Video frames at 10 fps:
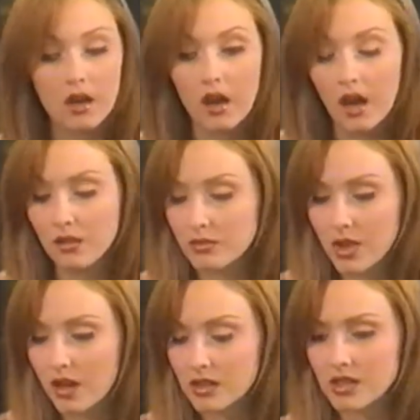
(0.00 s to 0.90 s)
Um,
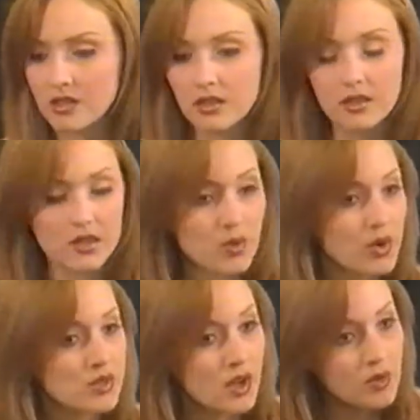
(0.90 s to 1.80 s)
no, does, does
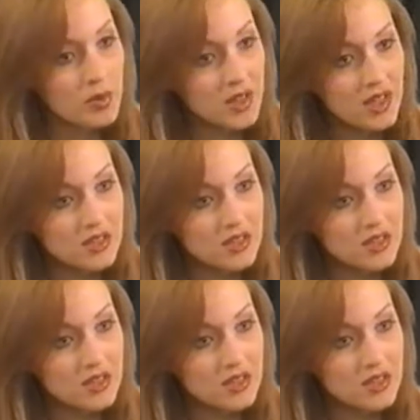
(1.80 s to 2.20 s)
Rose know about this?